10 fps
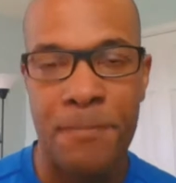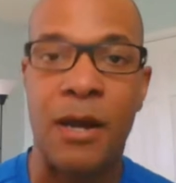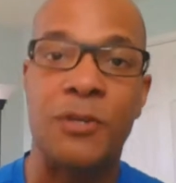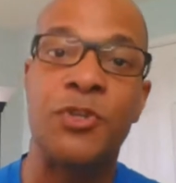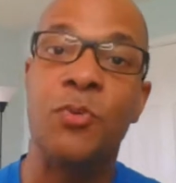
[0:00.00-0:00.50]

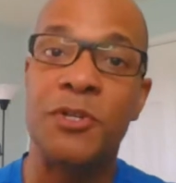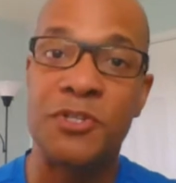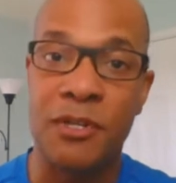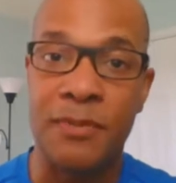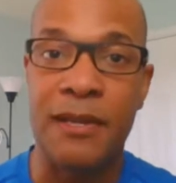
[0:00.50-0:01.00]
but I do
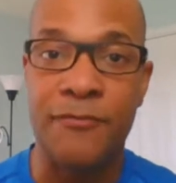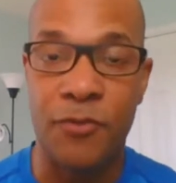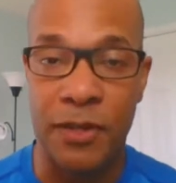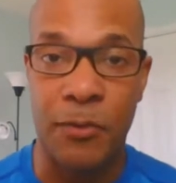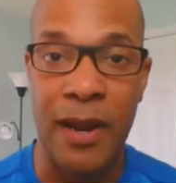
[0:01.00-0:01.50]
want you to be
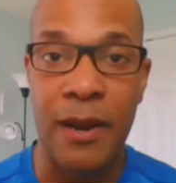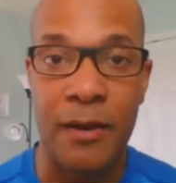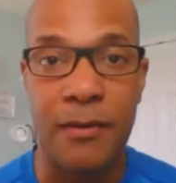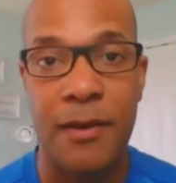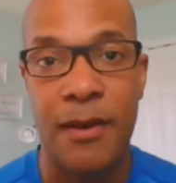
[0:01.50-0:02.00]
fully
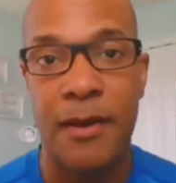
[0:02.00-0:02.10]
aware